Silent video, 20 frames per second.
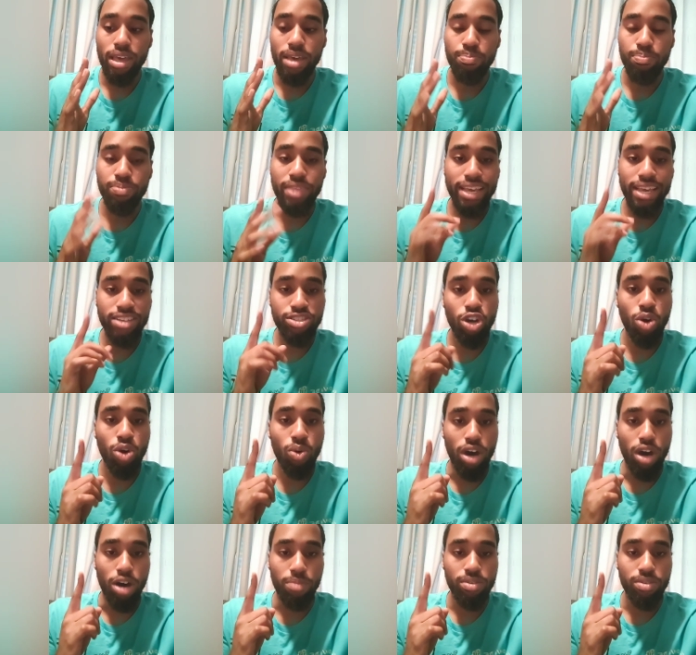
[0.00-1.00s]
Things go
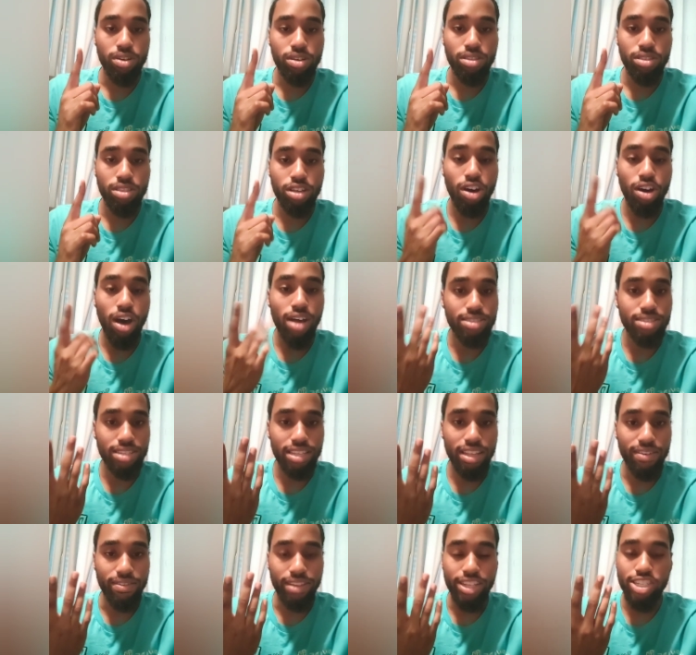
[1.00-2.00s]
up. The cost of
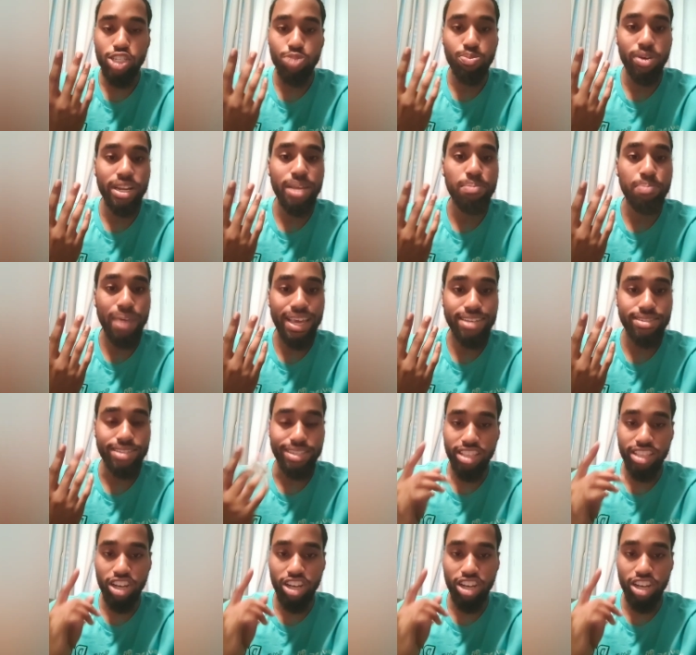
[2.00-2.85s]
living, let's just put it basic.